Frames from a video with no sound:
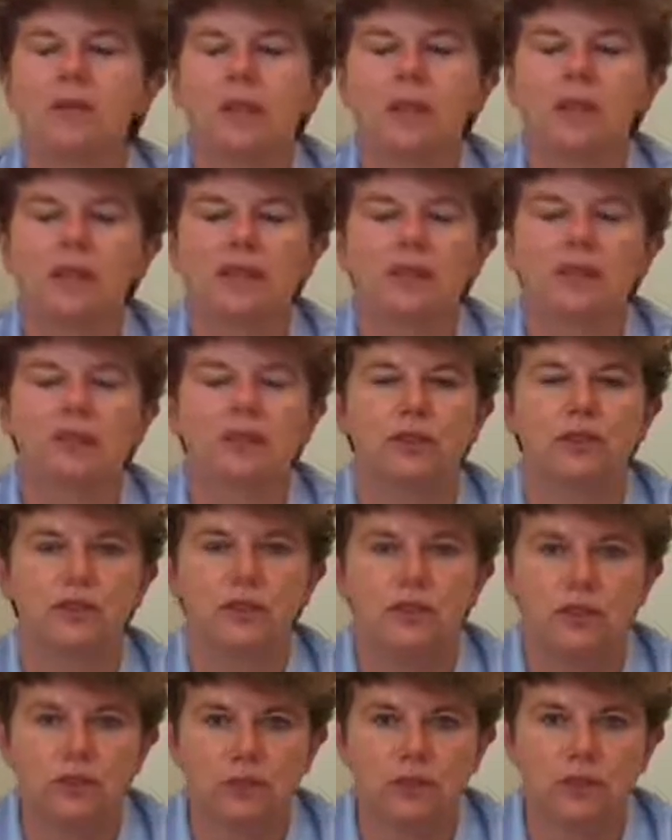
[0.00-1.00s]
What he would have
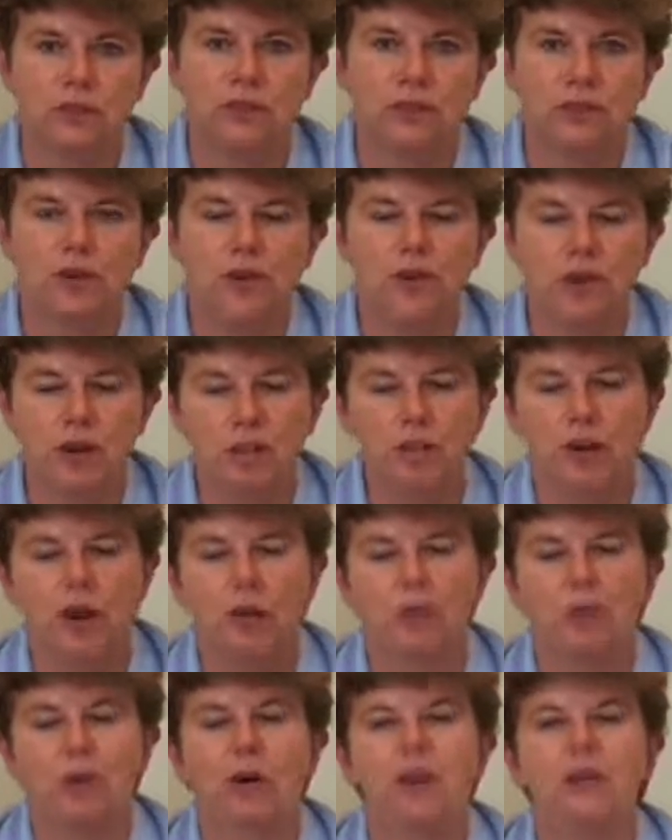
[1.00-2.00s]
to do was to
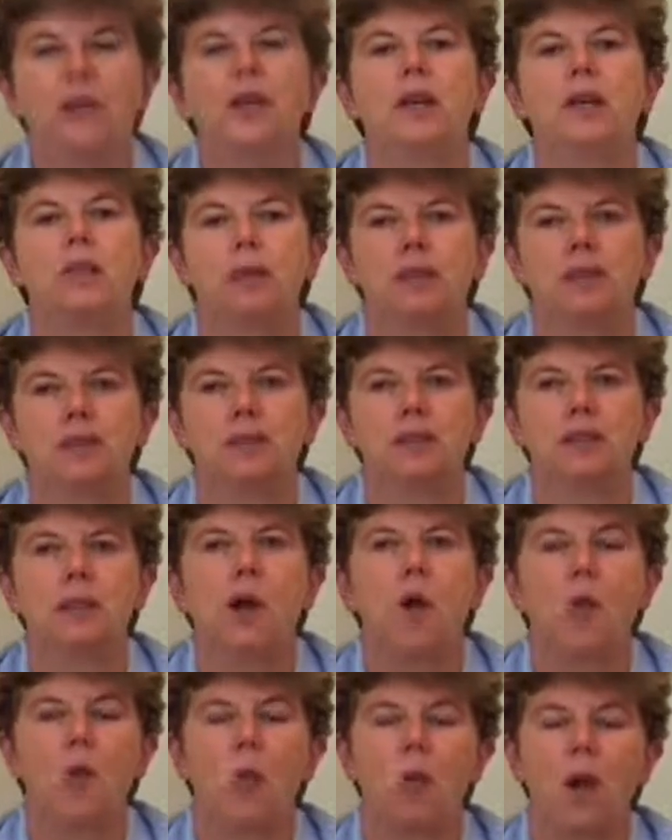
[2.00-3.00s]
creep up on the
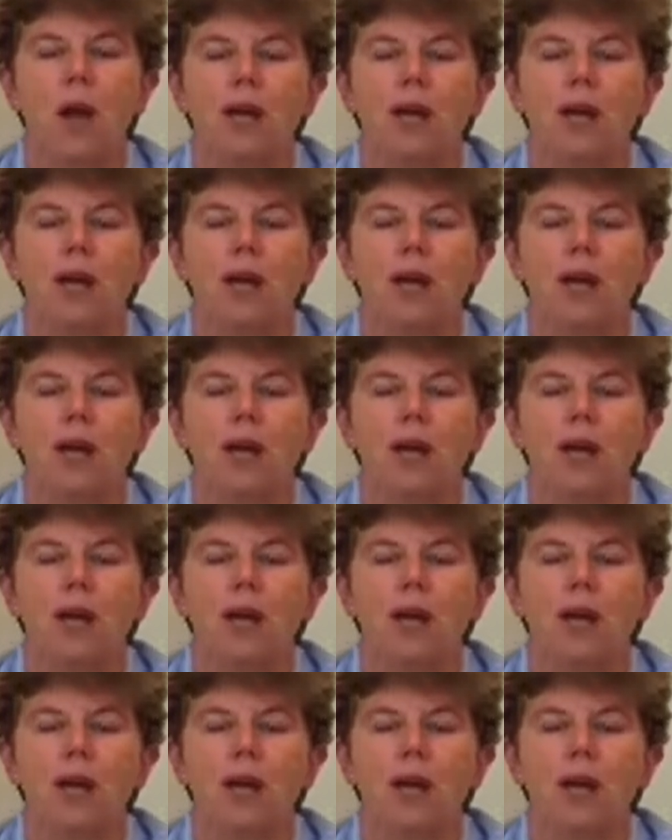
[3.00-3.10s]
hippos